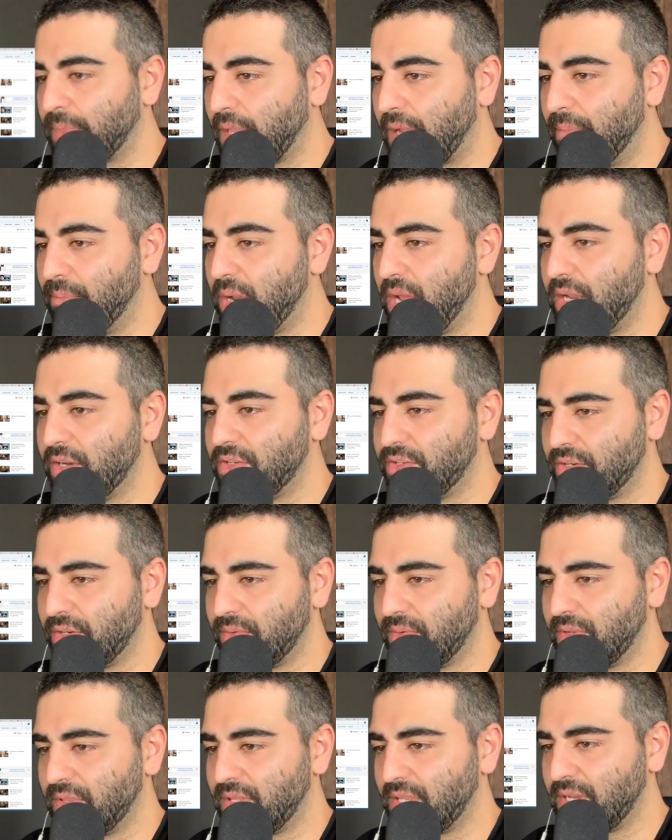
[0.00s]
I'm not
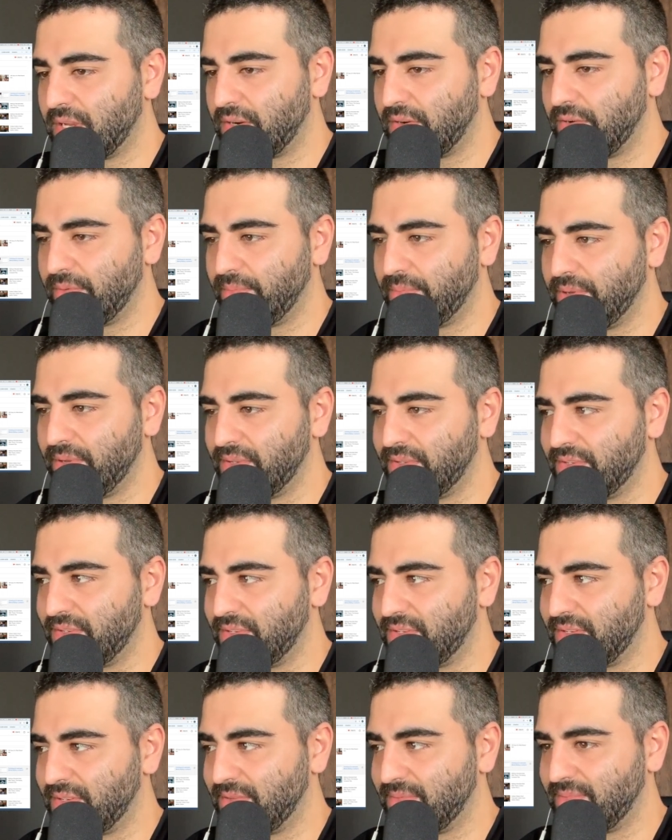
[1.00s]
sure what that group
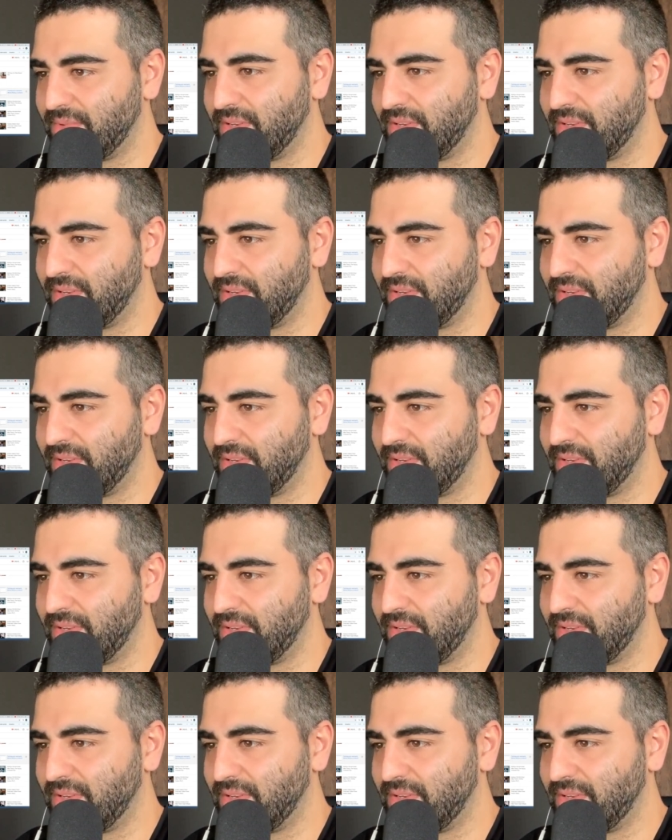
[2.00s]
is,